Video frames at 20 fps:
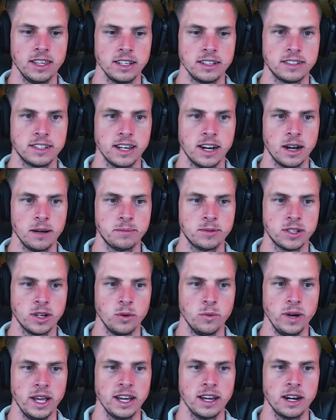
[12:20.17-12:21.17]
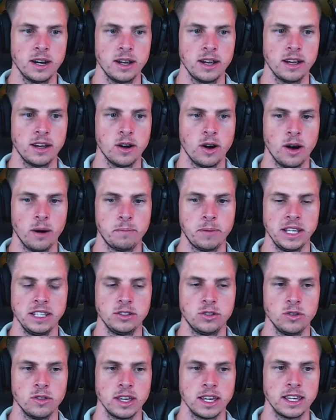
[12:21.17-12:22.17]
set up. So we're going to hop
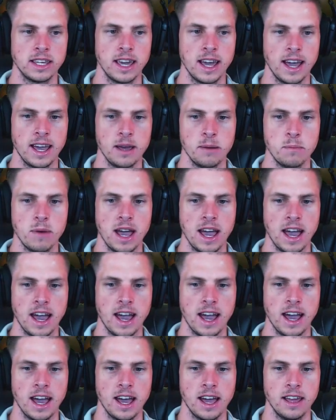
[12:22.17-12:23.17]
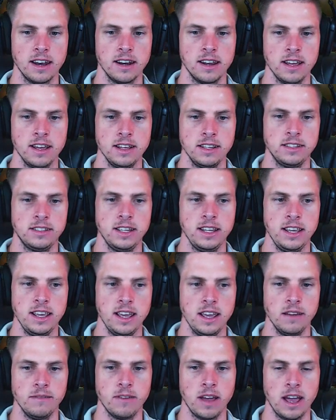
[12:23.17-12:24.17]
into the game and
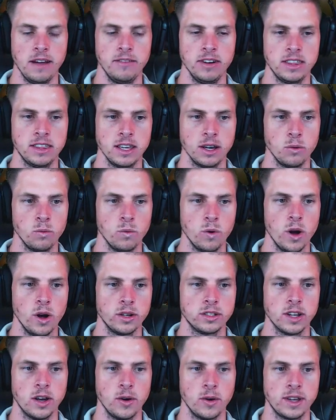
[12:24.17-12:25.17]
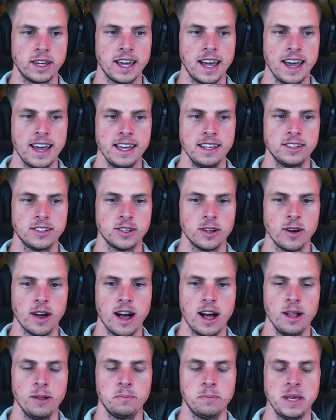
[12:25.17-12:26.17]
see if everything works okay. So
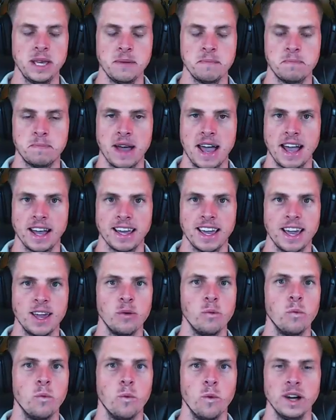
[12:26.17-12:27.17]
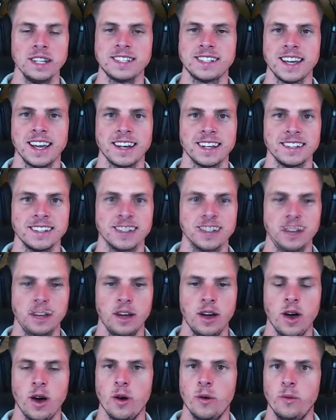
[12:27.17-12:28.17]
I'll be back in 1 second.
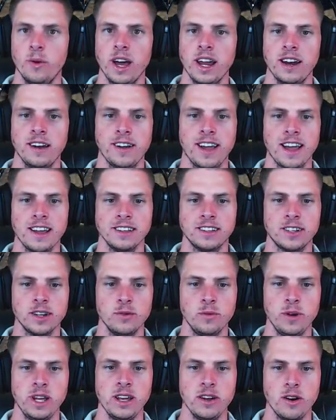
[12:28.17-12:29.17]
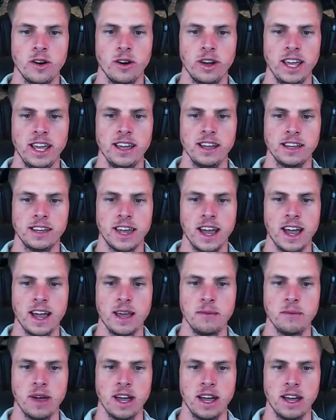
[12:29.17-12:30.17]
Right, okay, so we are in
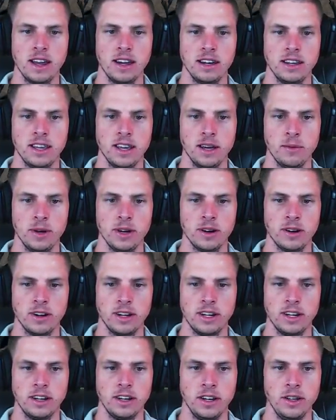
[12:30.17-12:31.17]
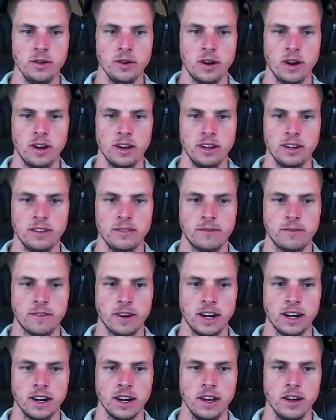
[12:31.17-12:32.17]
game and here we are in a New Holland
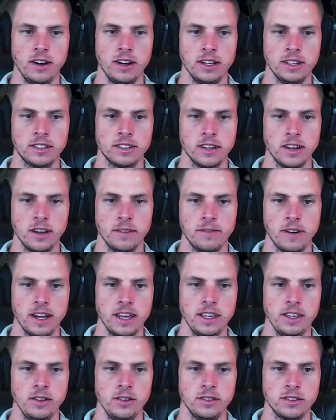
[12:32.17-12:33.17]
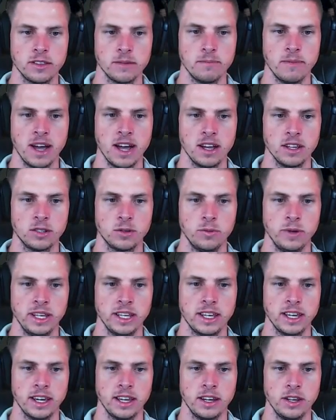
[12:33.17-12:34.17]
front loader. So if I use the mouse, we
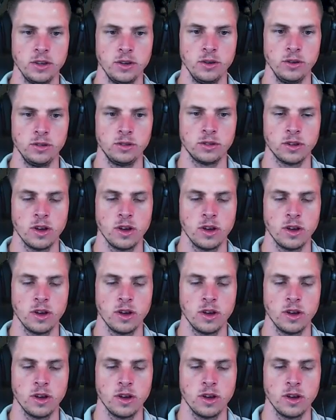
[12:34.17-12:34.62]
can use